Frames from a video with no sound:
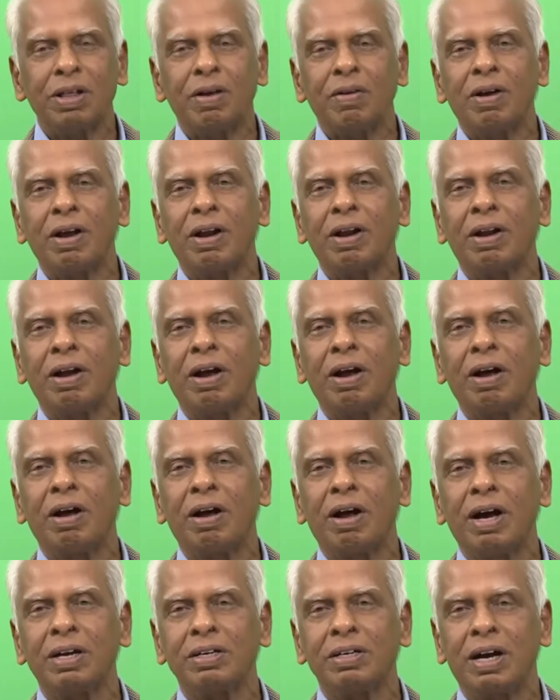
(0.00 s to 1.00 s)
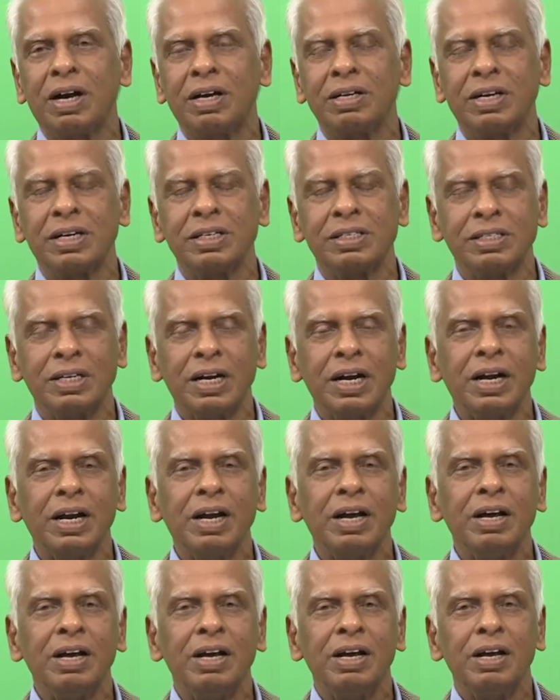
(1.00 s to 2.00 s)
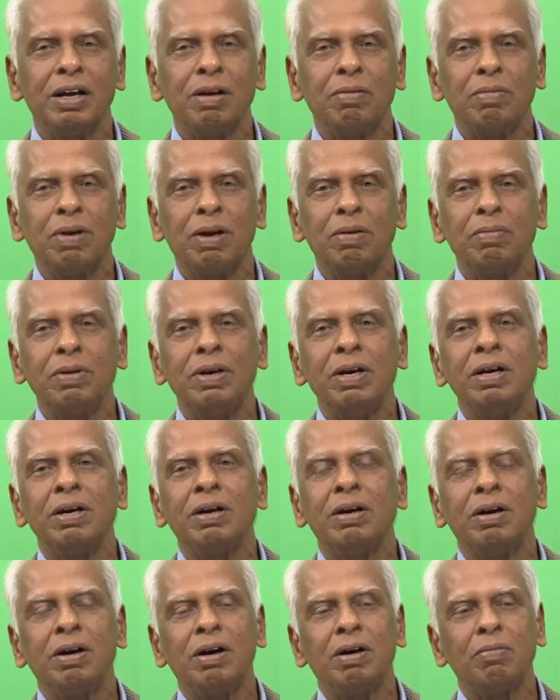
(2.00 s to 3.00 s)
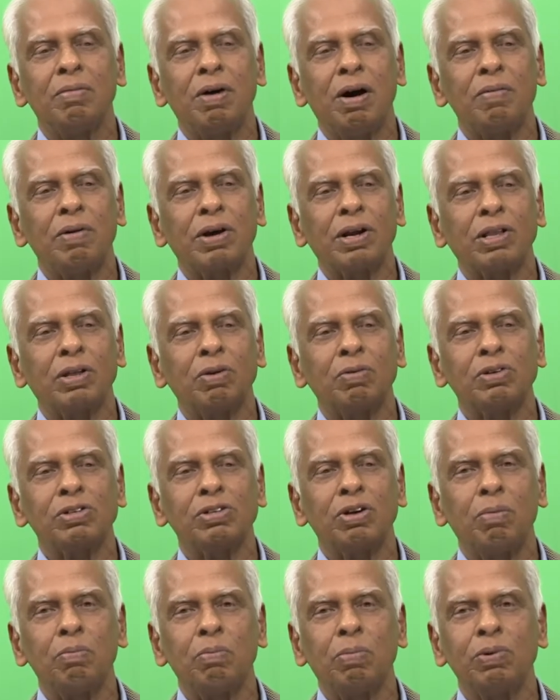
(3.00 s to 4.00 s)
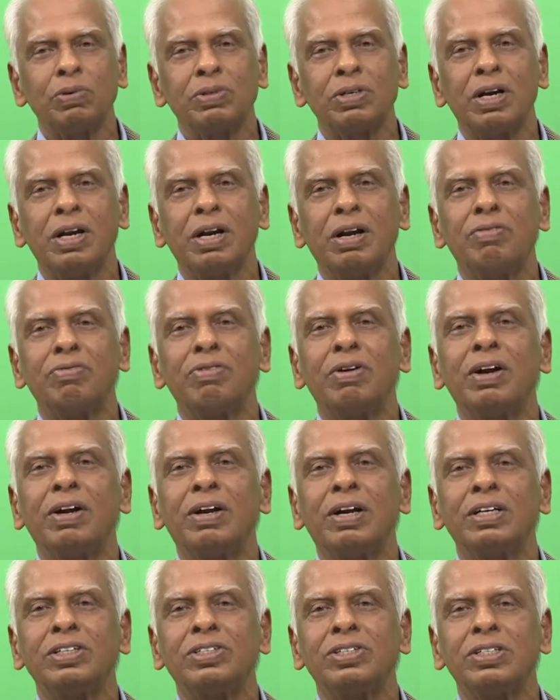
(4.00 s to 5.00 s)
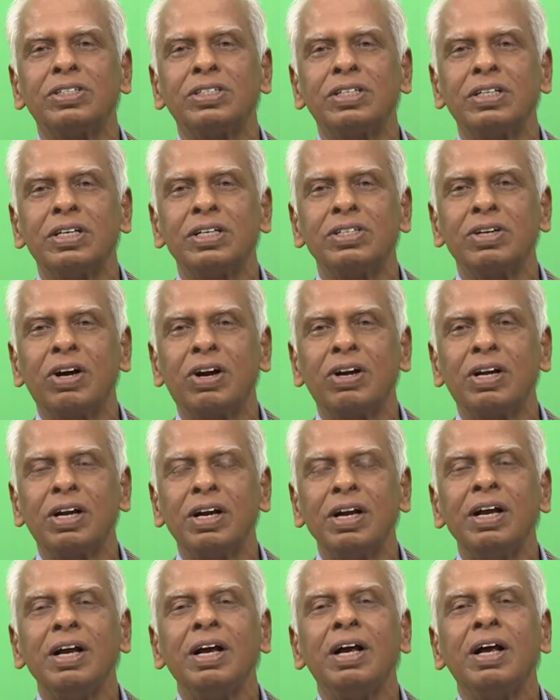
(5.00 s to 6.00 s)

Mahabharata was composed in different traditions in this country,